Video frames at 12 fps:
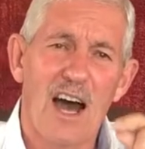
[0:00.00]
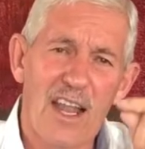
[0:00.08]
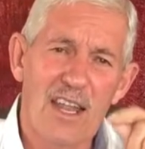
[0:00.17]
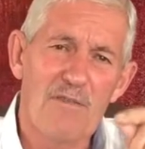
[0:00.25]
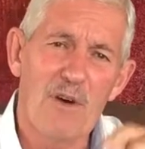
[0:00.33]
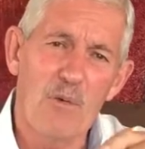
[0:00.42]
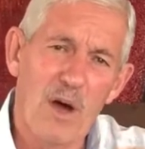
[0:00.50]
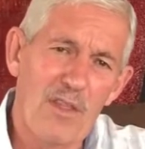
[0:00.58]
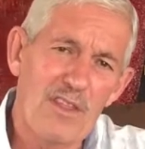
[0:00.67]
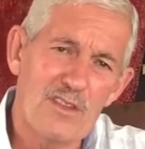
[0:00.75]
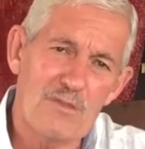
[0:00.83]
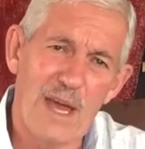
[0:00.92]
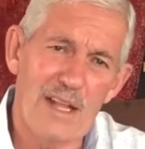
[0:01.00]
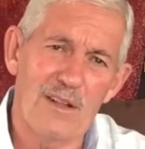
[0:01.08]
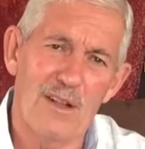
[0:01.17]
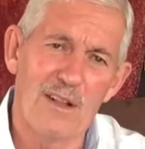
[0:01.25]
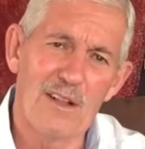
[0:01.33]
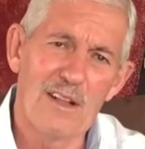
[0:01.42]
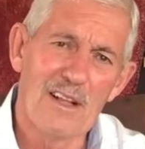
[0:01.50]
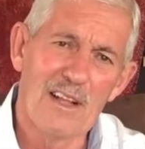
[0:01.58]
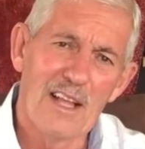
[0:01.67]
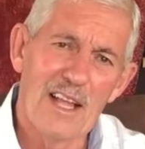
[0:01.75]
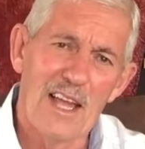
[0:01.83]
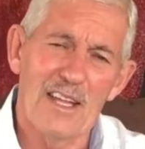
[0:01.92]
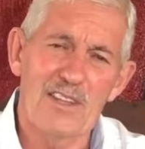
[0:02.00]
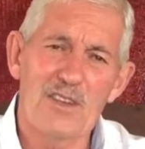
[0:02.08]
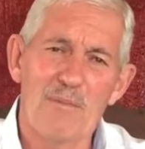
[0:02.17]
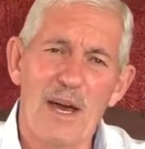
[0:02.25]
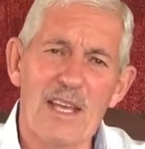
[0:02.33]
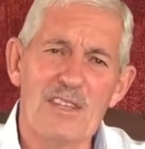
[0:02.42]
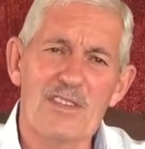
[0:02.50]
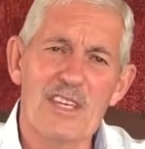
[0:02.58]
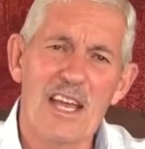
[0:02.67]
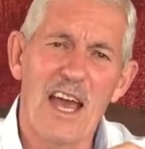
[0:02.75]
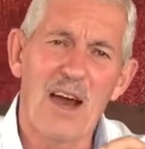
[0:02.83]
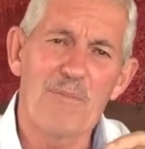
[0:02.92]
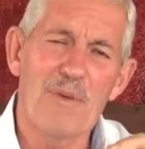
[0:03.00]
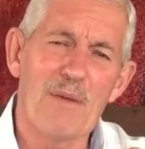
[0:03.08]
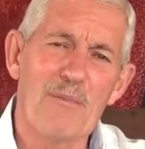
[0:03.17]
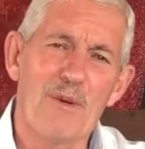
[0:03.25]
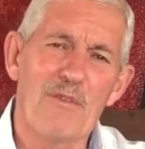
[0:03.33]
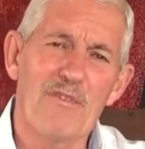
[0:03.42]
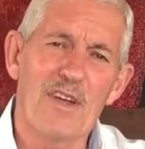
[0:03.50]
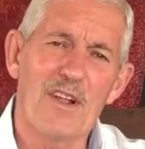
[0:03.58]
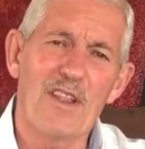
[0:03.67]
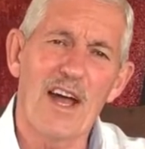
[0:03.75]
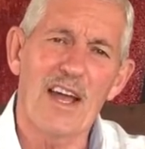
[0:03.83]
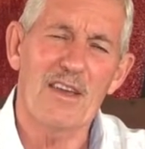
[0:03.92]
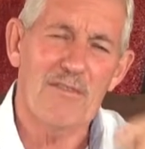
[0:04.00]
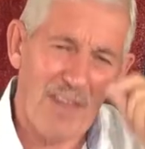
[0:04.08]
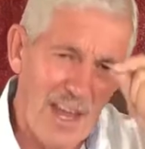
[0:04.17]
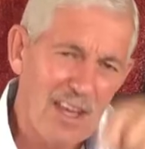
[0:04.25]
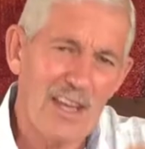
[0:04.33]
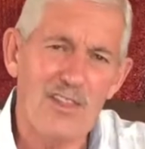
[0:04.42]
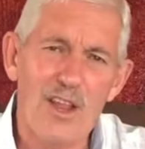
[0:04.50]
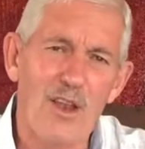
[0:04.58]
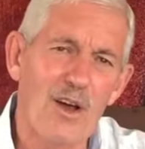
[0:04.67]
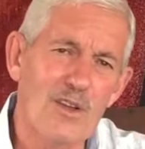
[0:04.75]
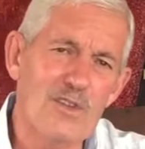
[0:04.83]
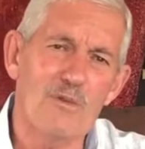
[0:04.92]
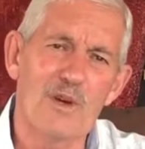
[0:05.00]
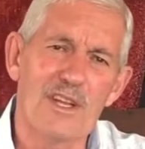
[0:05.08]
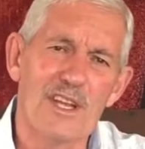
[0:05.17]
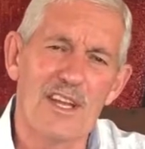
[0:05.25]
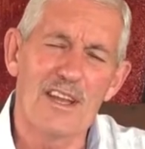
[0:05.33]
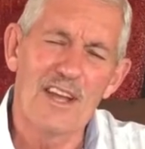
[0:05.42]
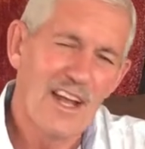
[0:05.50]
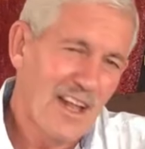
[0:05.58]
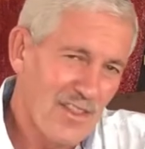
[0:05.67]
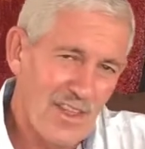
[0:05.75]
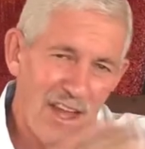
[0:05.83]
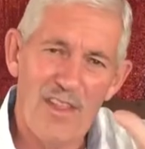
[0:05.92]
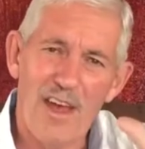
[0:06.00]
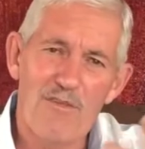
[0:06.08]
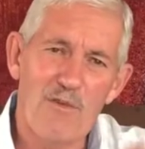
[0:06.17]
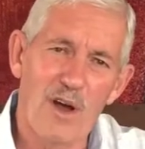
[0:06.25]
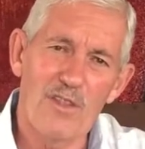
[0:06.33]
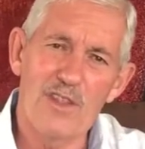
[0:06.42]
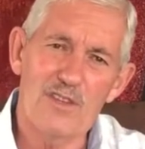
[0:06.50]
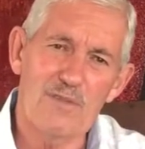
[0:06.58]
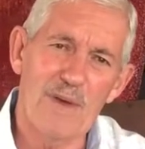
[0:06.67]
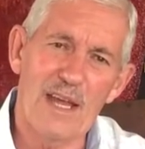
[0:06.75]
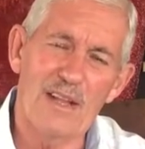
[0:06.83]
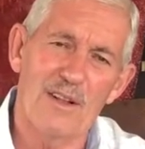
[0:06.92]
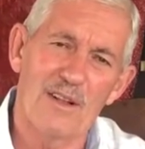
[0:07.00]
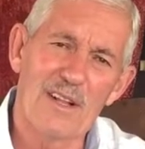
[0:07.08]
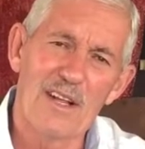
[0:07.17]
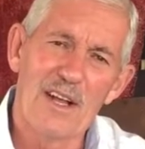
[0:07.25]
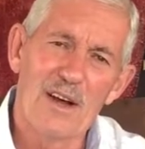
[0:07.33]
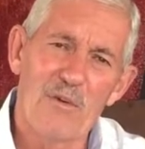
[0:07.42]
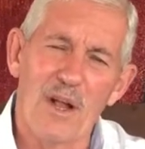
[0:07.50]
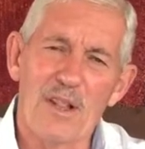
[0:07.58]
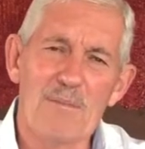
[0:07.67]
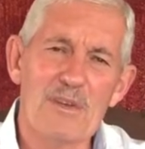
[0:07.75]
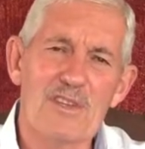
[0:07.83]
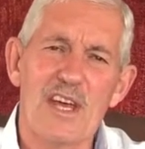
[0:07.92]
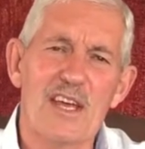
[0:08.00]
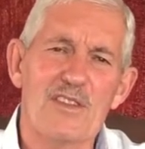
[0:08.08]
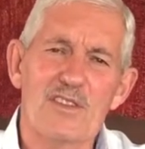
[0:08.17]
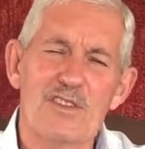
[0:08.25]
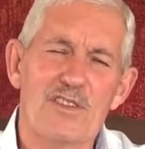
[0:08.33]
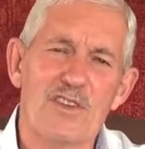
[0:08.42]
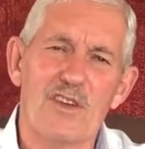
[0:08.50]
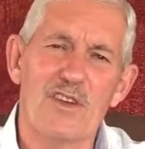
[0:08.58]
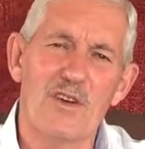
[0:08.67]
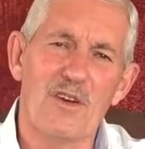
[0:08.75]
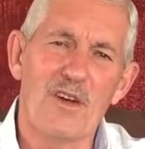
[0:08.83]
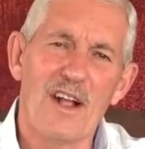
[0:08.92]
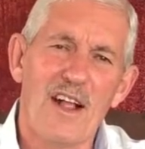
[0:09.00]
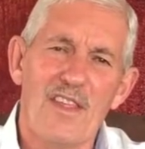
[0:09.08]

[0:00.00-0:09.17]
I never won this battle. And it's amazing how people feel like if they get the last word in, then they've won this battle. Well, let me say this to you.